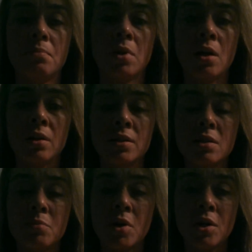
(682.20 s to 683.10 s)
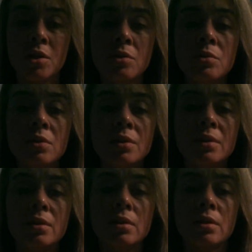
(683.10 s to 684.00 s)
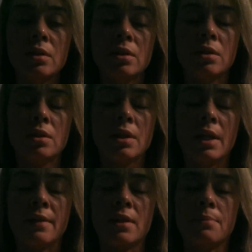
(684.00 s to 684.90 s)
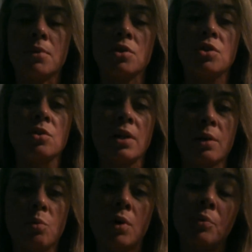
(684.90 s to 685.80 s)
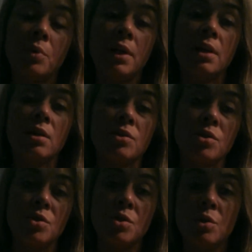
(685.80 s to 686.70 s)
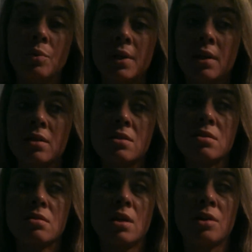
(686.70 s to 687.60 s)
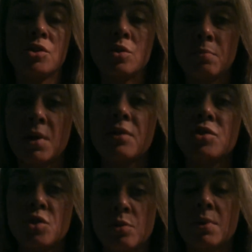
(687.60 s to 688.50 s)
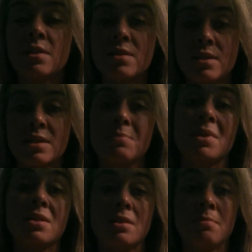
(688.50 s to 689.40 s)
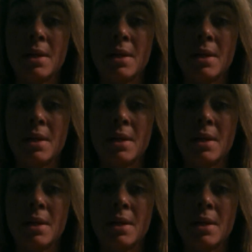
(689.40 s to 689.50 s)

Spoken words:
vlog tomorrow, and then I'm going to do like 1 week, I'll do 2 weeks, I'll do a month, 2 months, 6 months, and